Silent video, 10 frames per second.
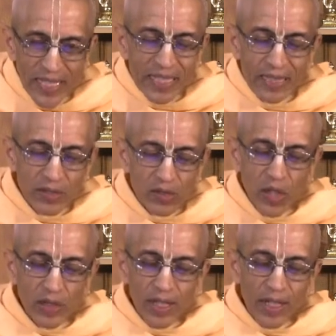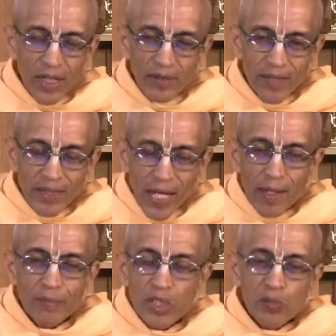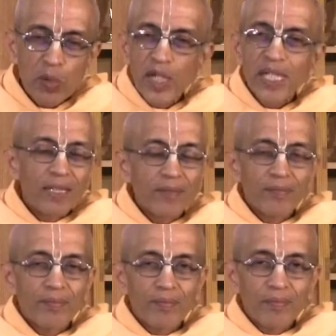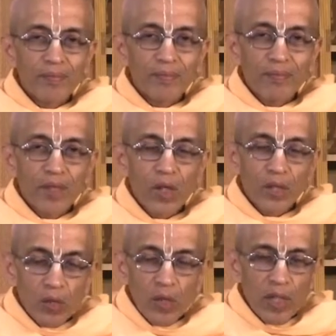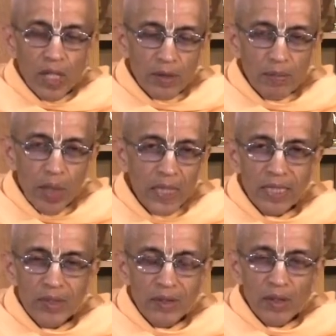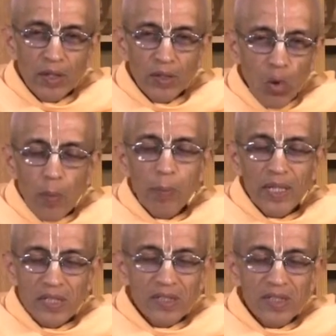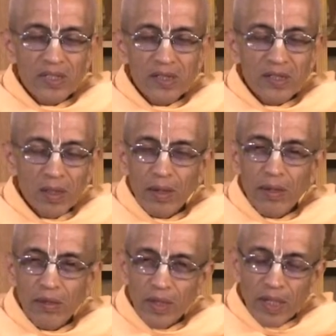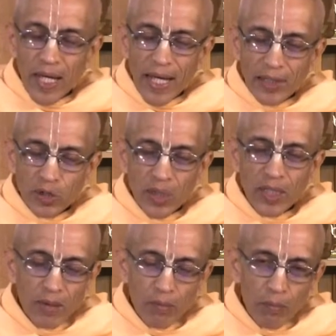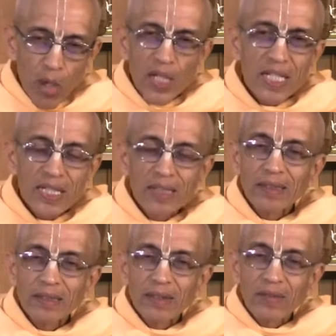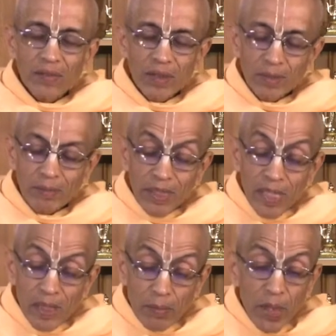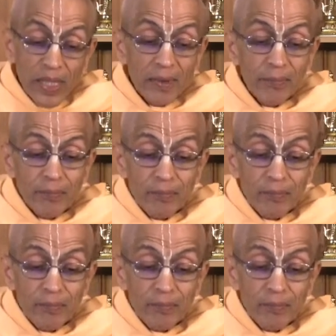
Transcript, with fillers: I. It is not that I am this body, or you are not the body. No person is the actually the body, the material body.